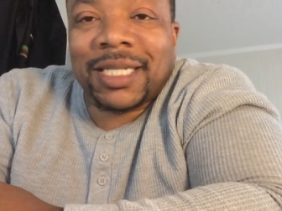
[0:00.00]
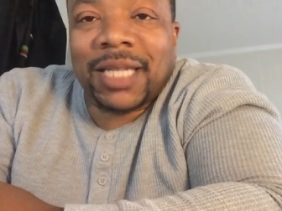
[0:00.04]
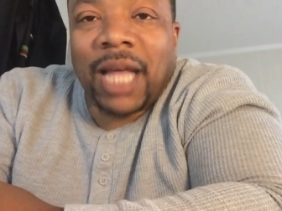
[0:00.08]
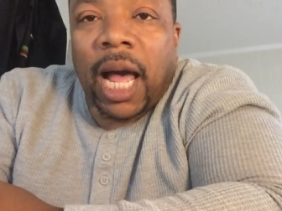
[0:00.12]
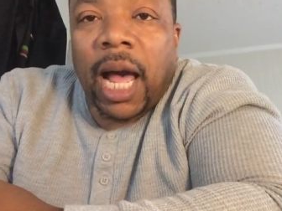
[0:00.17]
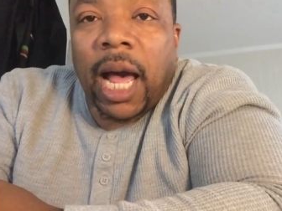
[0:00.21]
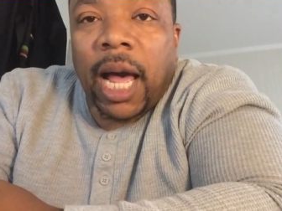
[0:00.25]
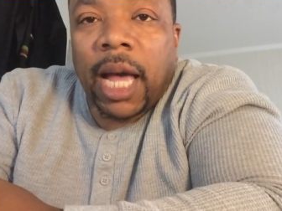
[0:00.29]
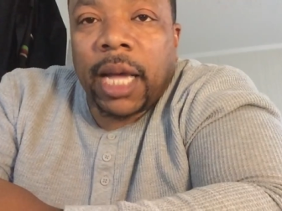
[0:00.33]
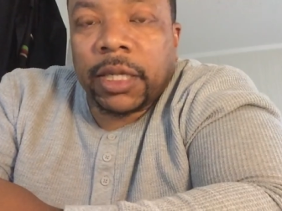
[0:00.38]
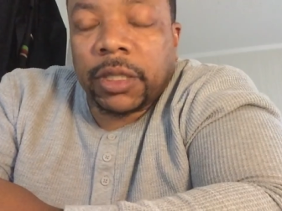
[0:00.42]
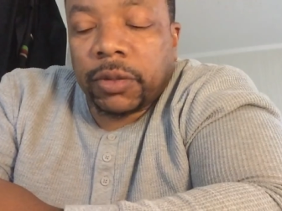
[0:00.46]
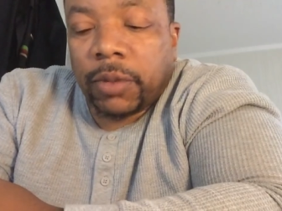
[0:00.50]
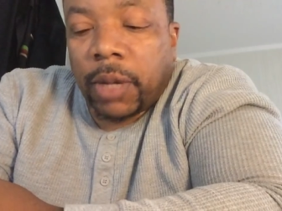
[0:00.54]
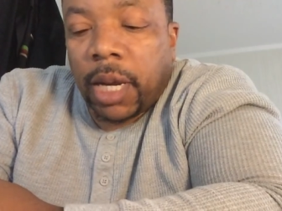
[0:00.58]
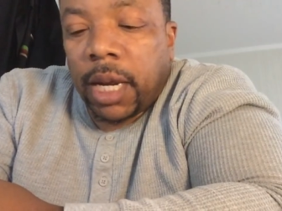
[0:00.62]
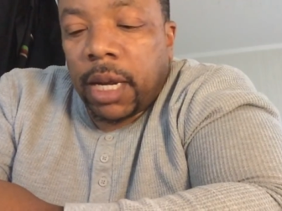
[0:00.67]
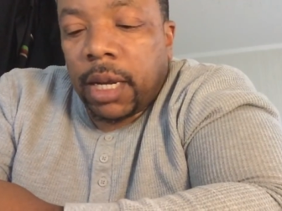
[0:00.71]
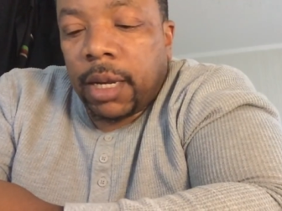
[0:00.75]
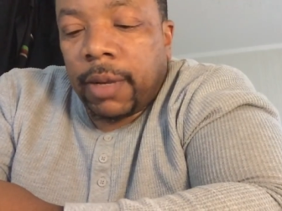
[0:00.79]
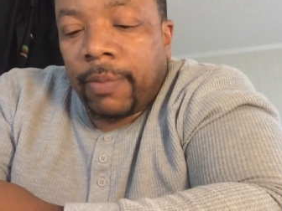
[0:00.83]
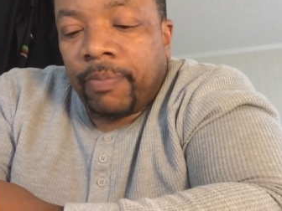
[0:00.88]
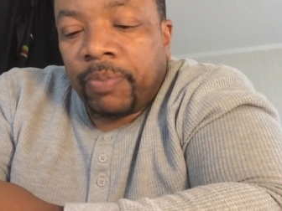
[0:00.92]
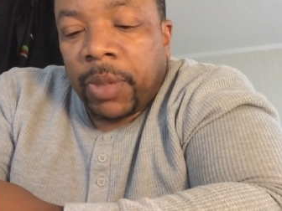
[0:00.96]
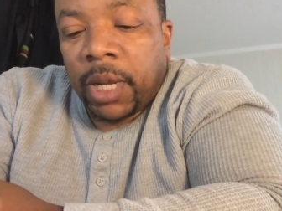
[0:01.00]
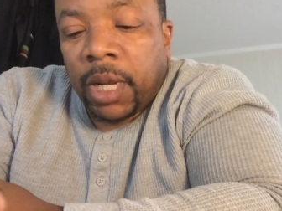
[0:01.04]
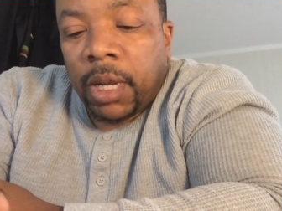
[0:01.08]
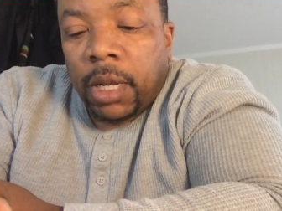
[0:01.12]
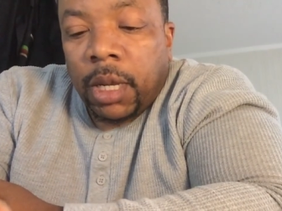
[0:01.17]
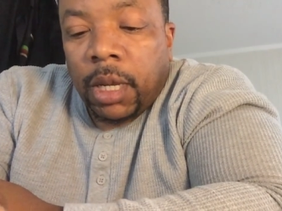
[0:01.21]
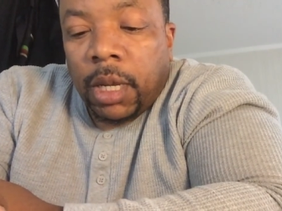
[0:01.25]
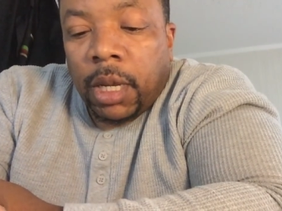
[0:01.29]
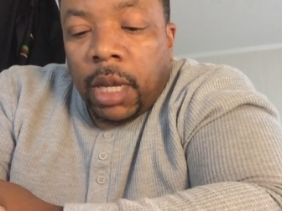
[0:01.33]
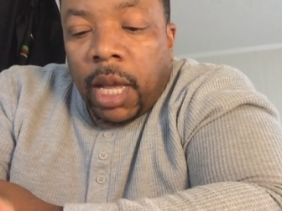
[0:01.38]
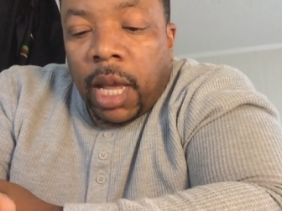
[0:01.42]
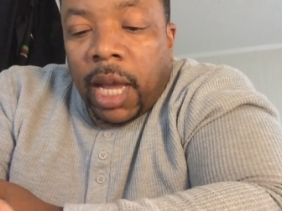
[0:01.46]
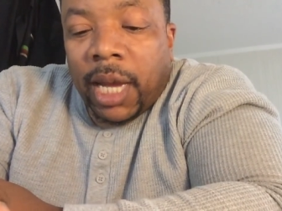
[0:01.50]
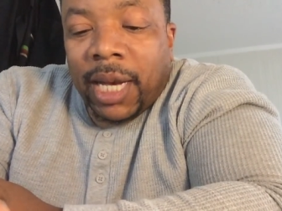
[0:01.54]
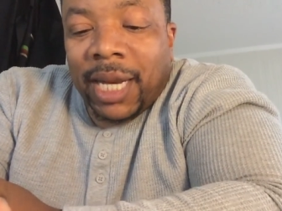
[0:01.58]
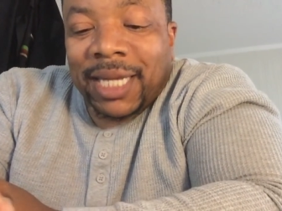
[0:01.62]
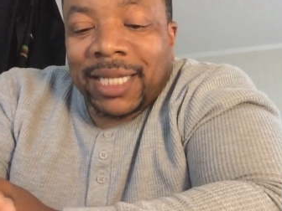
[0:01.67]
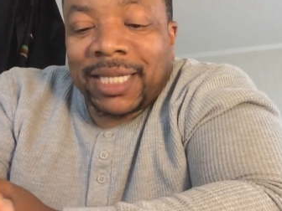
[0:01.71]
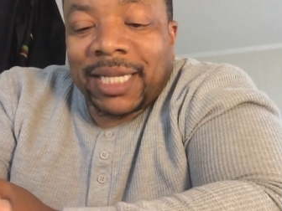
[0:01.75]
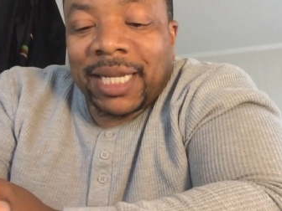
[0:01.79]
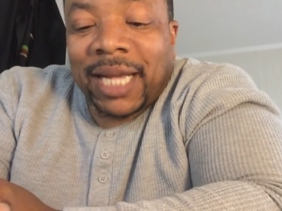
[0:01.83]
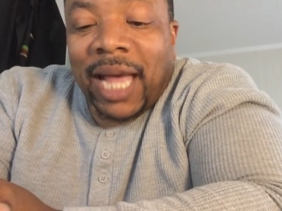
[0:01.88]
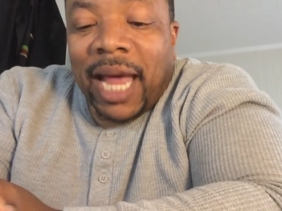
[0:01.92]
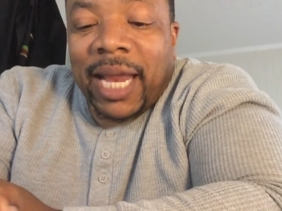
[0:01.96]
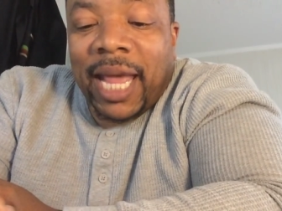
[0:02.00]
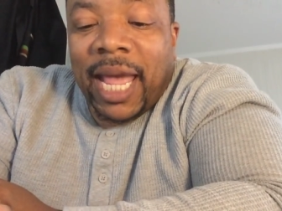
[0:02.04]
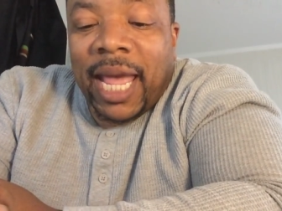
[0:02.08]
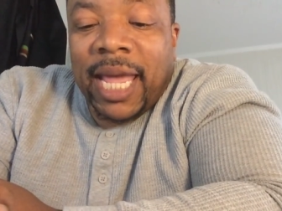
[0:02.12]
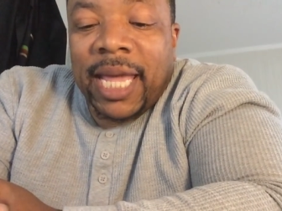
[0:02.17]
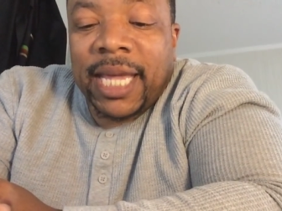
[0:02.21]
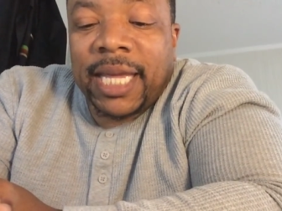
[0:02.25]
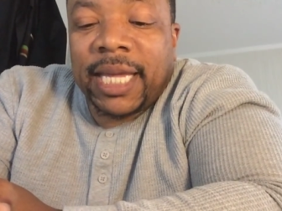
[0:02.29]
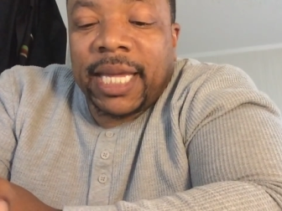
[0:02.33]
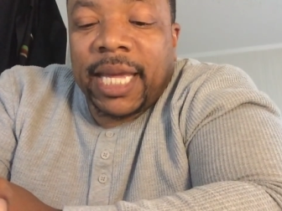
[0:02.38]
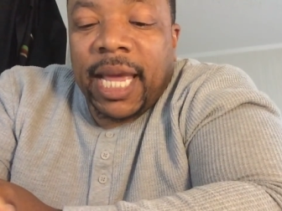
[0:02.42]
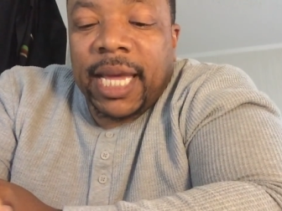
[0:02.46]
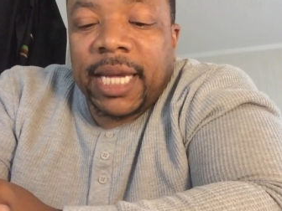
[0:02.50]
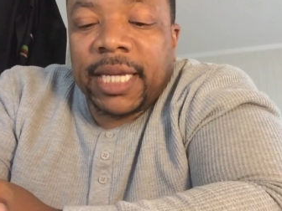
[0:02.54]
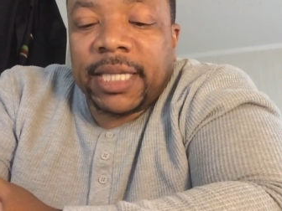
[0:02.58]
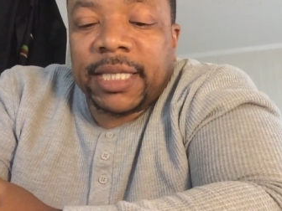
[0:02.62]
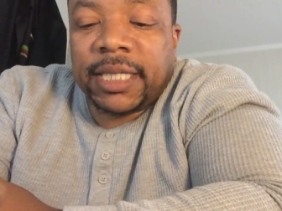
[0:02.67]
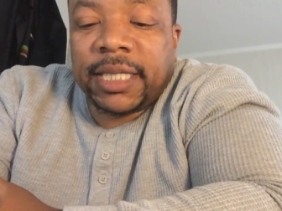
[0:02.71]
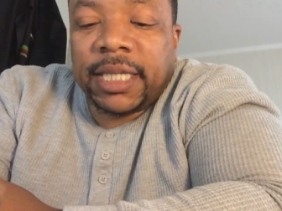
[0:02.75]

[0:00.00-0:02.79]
right? And it's got AKC